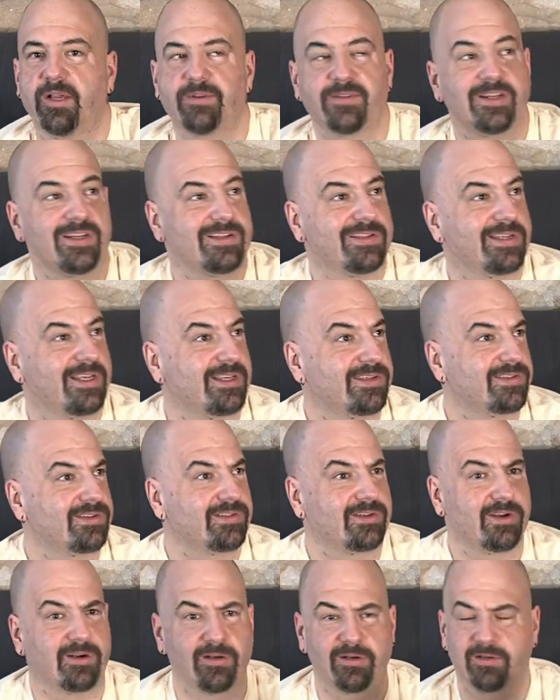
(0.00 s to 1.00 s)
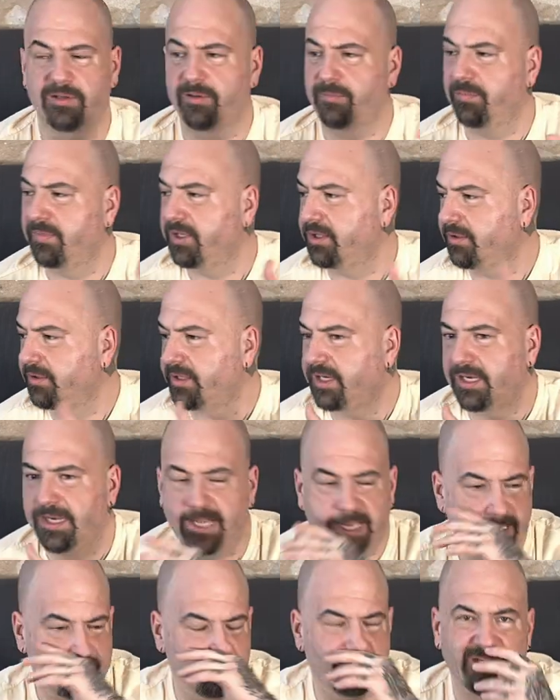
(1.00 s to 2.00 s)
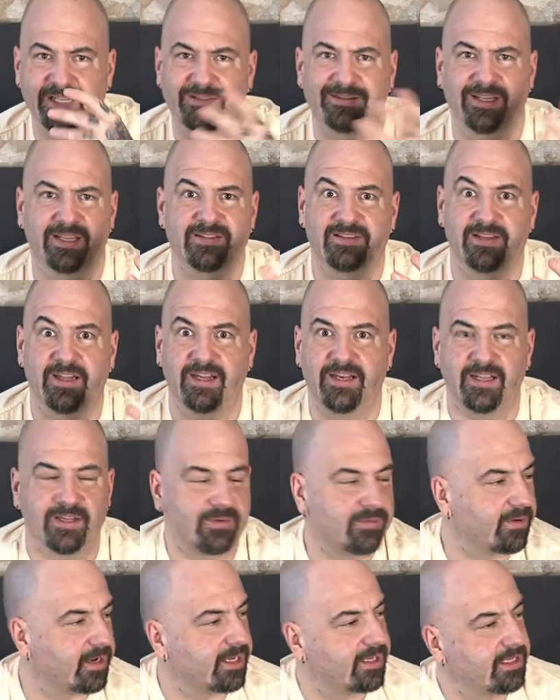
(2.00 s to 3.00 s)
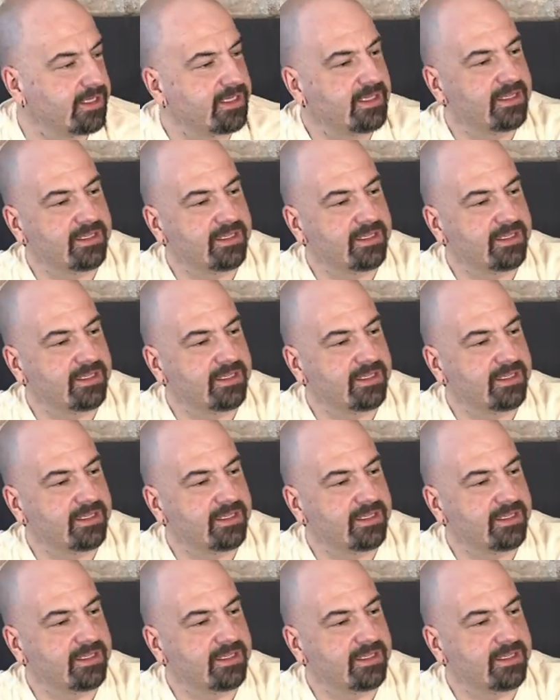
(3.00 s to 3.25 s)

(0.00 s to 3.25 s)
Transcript: I was gonna say a start, a middle, and an end, but that's not it, right?